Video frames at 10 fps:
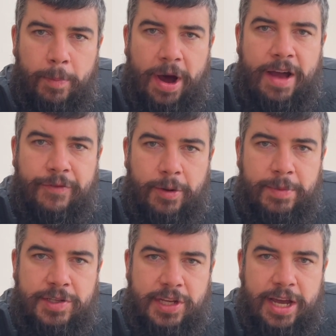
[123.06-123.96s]
buy
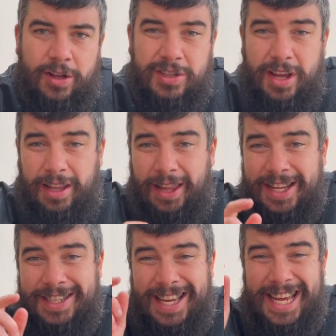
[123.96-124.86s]
from the sales
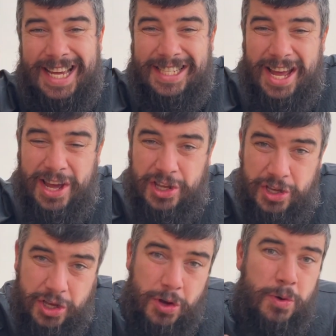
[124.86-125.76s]
unless it is a
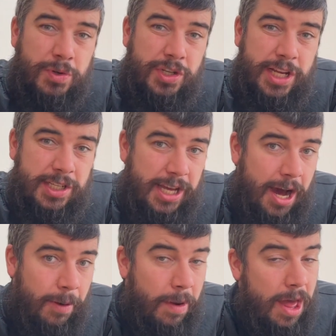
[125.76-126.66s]
huge
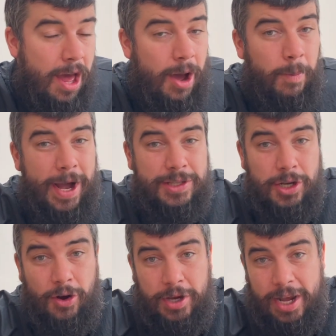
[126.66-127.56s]
discount, and we're
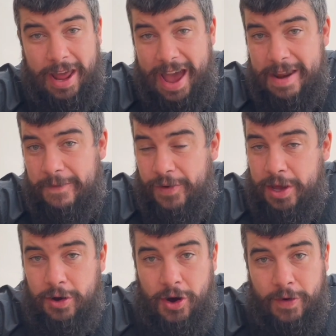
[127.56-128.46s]
talking
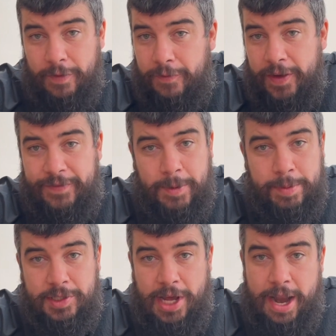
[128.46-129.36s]
anything over
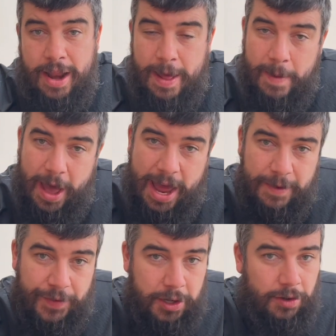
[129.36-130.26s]
50%.
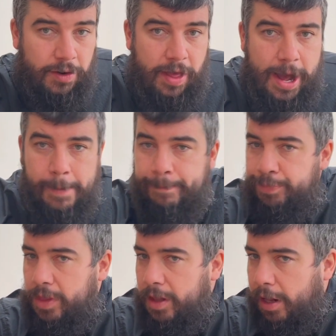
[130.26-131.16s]
Anything under
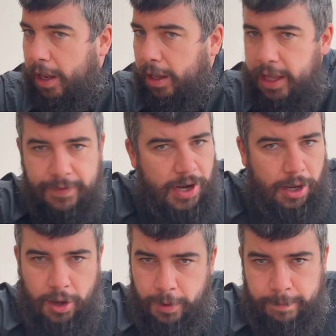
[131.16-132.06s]
that, leave it
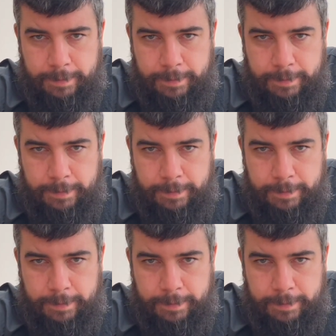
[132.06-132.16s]
alone.